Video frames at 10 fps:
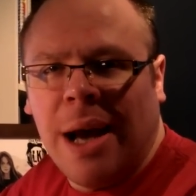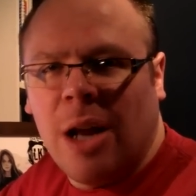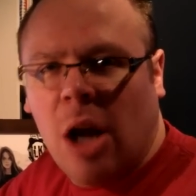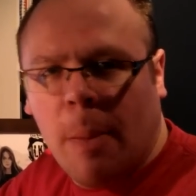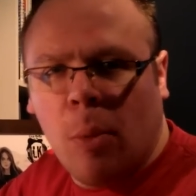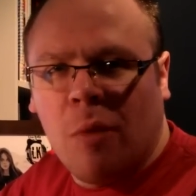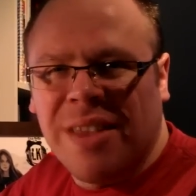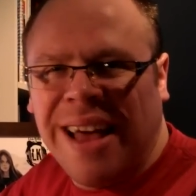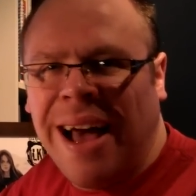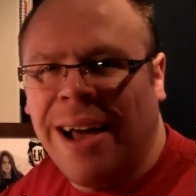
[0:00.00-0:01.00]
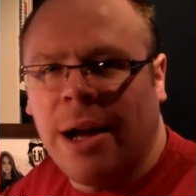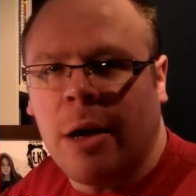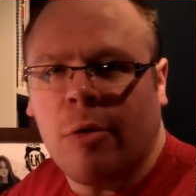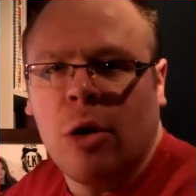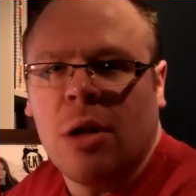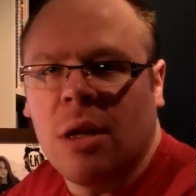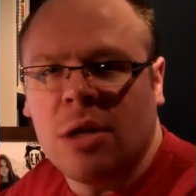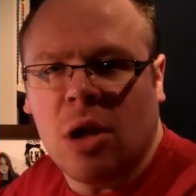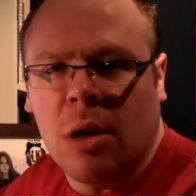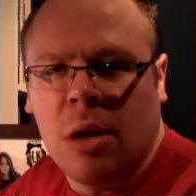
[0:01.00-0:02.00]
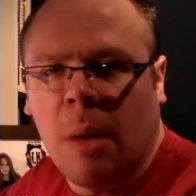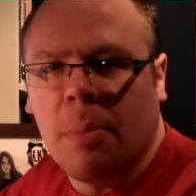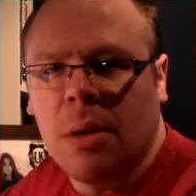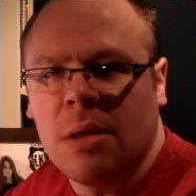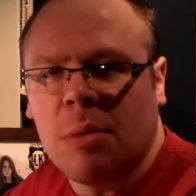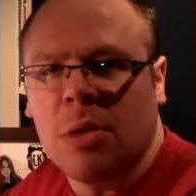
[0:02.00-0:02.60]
and up over the higher ground of the southern uplands.